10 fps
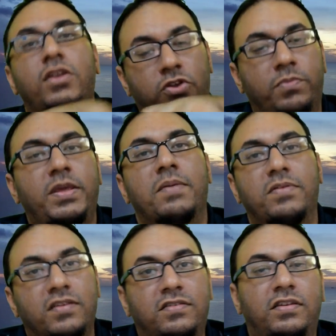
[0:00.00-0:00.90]
you'll be able
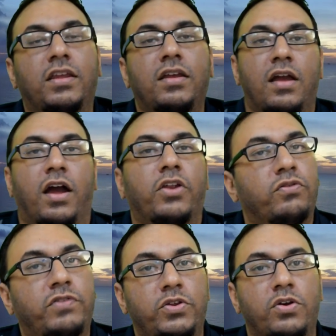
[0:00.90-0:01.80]
to see a new
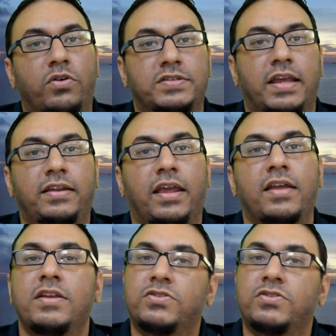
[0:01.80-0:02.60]
video outside there.